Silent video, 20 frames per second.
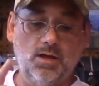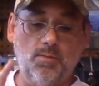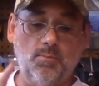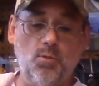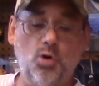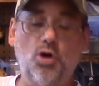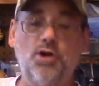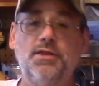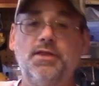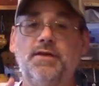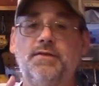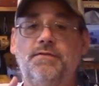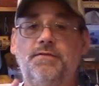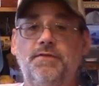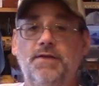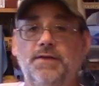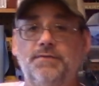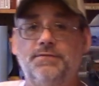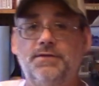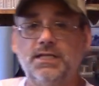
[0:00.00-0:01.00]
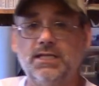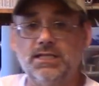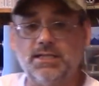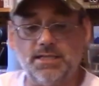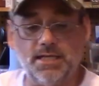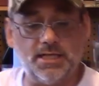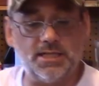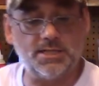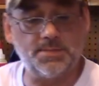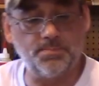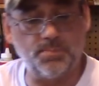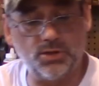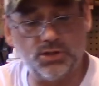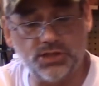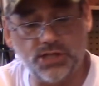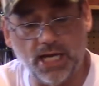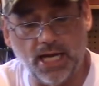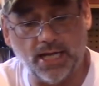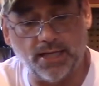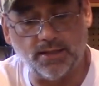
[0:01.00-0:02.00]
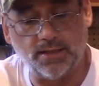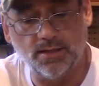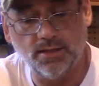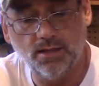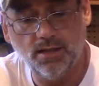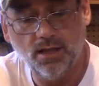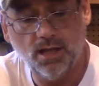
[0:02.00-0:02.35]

More than 56%